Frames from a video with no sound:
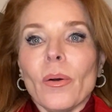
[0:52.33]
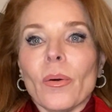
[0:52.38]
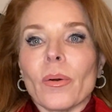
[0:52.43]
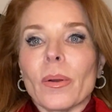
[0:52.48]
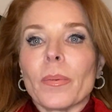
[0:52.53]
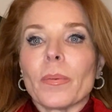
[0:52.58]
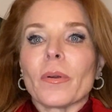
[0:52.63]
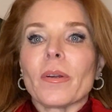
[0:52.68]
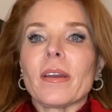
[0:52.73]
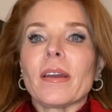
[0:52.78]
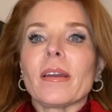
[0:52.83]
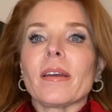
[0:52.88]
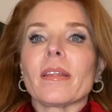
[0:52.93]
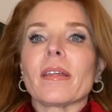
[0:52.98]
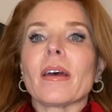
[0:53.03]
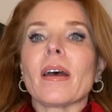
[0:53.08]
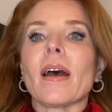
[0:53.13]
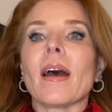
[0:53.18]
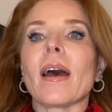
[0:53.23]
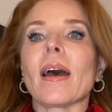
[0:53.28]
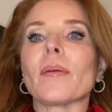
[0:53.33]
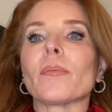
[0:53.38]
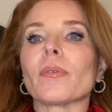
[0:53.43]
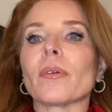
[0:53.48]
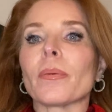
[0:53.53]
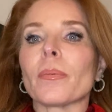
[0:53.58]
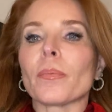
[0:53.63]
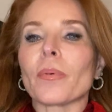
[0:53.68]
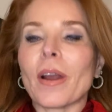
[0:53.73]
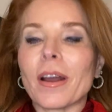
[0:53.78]
we breathe and
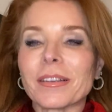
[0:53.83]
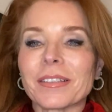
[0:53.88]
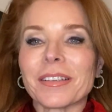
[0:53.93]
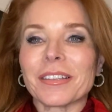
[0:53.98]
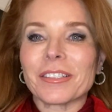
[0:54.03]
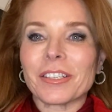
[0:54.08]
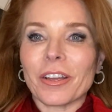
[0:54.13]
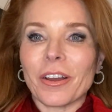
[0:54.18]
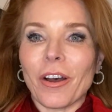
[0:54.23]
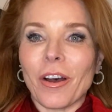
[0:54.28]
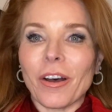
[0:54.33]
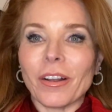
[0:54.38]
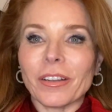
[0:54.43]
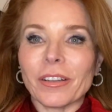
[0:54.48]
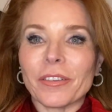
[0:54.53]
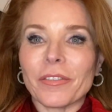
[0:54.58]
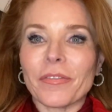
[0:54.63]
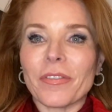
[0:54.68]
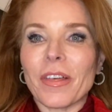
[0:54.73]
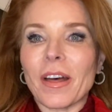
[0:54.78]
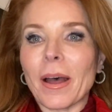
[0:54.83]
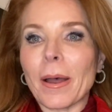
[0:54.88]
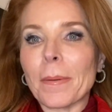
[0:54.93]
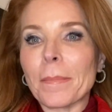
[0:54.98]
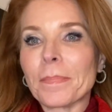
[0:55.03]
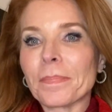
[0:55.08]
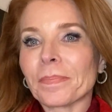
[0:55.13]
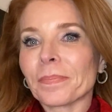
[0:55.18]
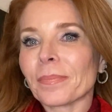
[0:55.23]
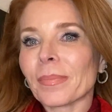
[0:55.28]
we're present to all of the
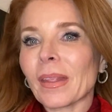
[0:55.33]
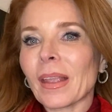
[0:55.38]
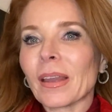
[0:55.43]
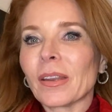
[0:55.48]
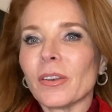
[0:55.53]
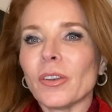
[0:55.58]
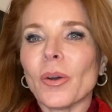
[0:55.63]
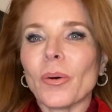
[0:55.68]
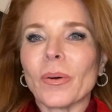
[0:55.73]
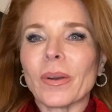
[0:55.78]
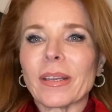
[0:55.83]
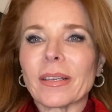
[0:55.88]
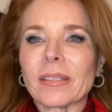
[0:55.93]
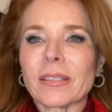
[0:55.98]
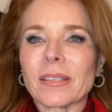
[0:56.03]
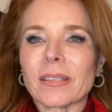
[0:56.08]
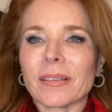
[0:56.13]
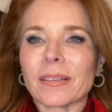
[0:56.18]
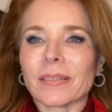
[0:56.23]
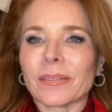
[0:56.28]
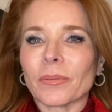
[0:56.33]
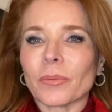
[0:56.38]
noise,